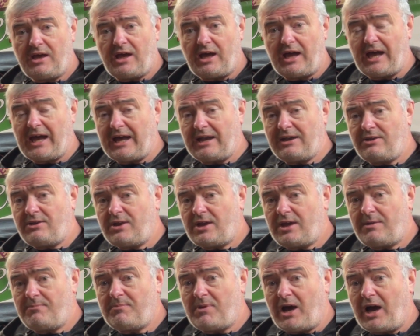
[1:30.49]
And
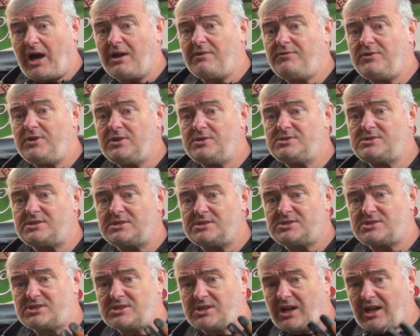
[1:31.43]
I've used a
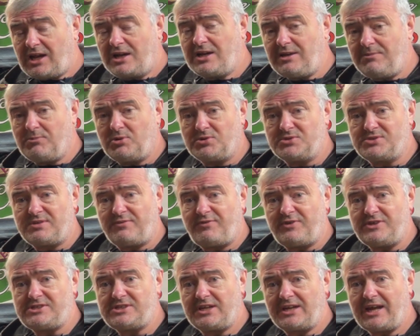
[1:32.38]
slightly more
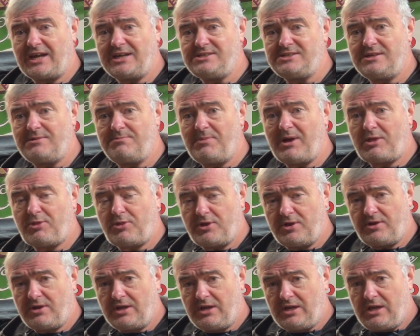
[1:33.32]
sophisticated
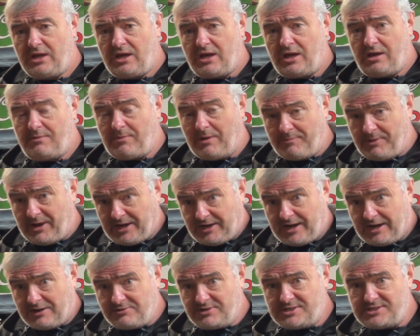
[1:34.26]
method. My
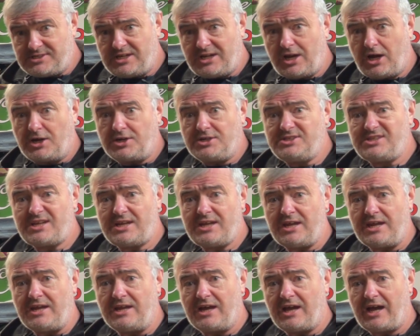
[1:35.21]
background is in IT,
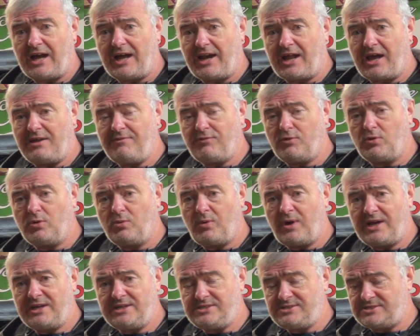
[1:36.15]
and I've
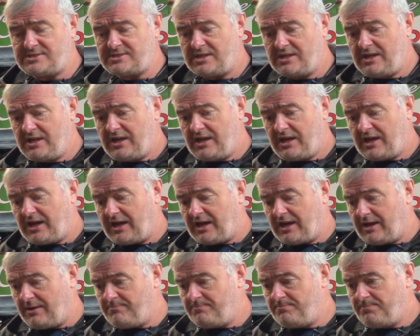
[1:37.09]
always
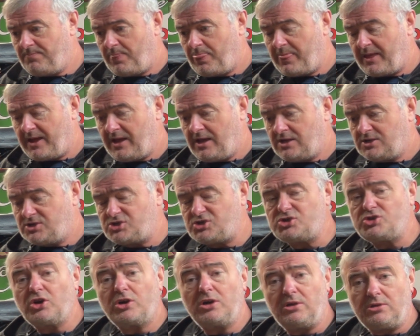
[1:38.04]

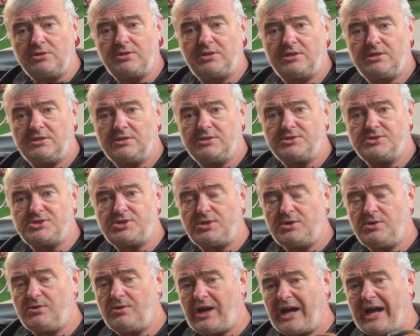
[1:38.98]
struggled
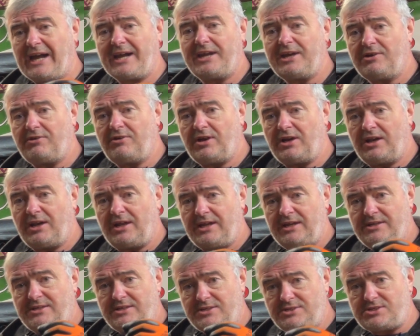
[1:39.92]
to
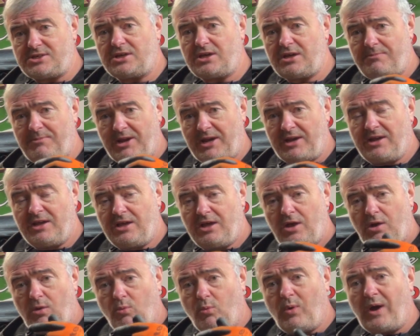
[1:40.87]
accurately determine
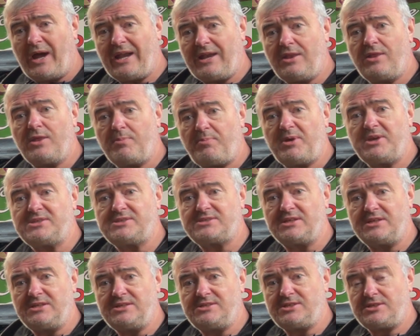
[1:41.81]
when the
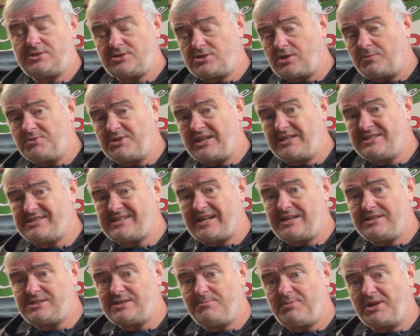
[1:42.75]
piston is at top dead
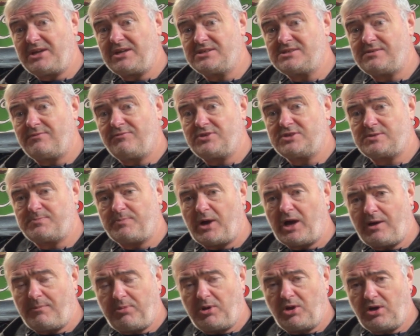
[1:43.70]
center because of the
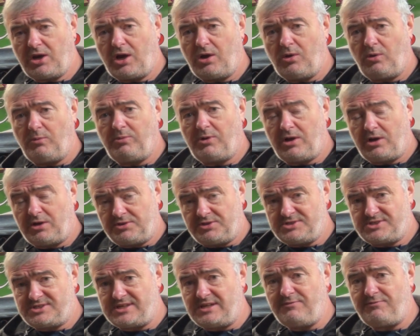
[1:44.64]
spark plug hole on the
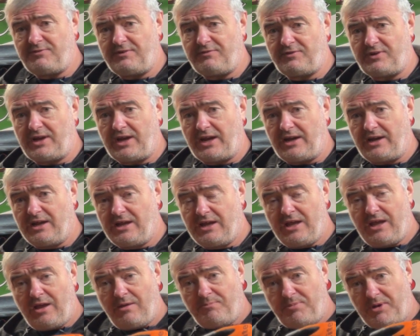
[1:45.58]
C15
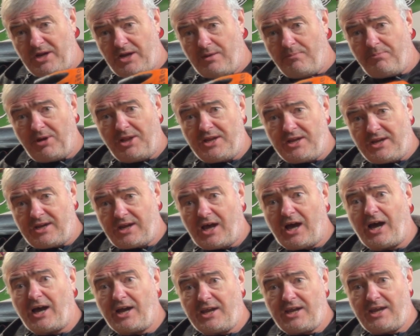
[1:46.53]
being oblique,
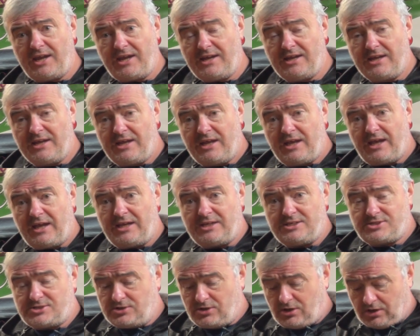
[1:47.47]
i.e.
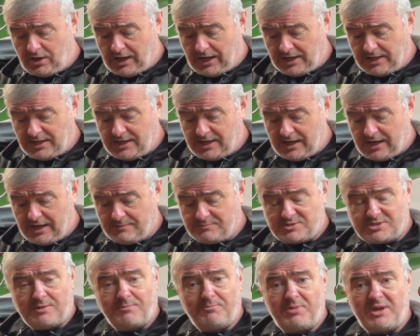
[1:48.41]
it's not like
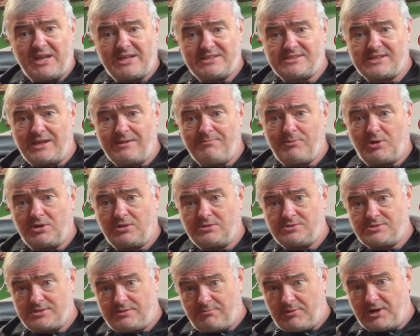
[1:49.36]
some BSA
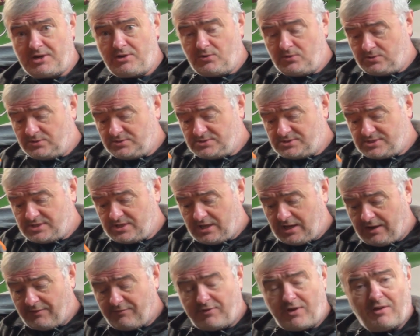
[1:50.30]
models and my Nortons that
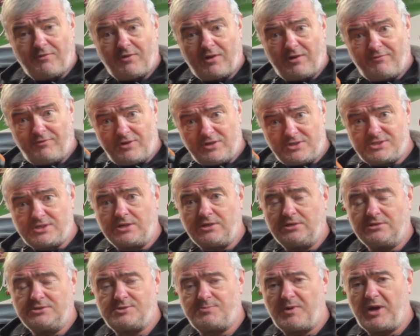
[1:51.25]
have a
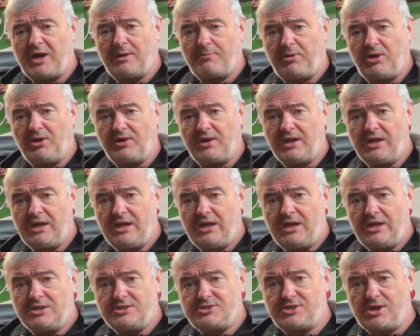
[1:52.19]
vertical spark plug.
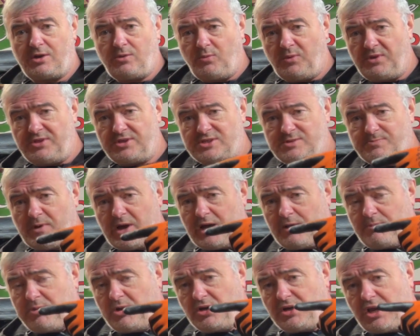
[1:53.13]
So with the
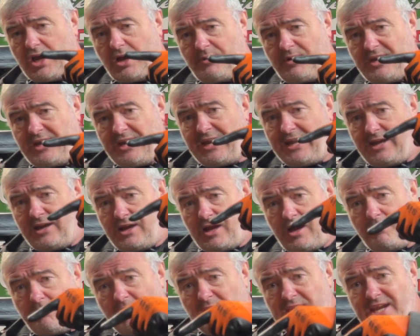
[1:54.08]
spark plug going in
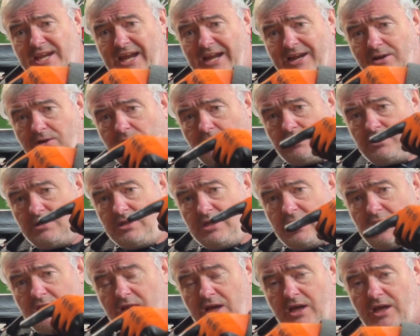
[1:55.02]
oblique angle,
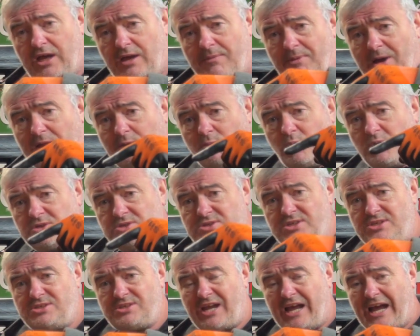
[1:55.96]
I
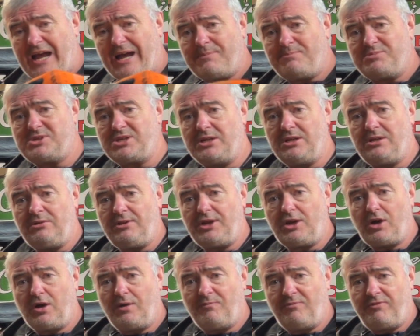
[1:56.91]
wanted to absolutely
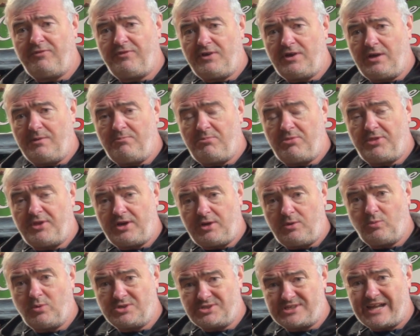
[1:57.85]
confirm that it
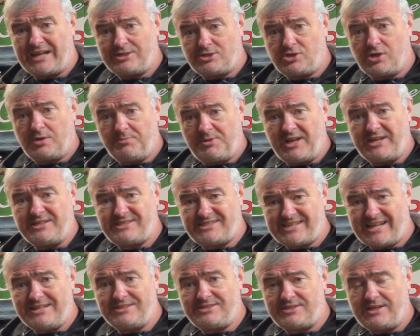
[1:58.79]
was at top dead
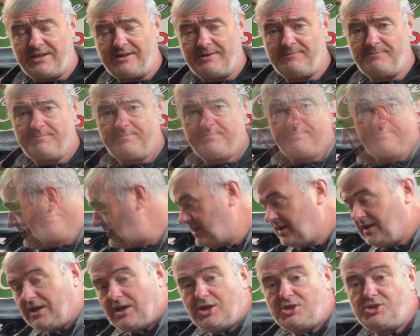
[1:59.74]
center.
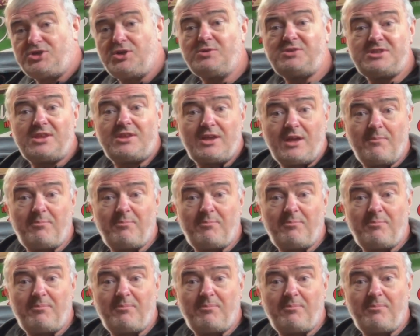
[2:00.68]
Due to the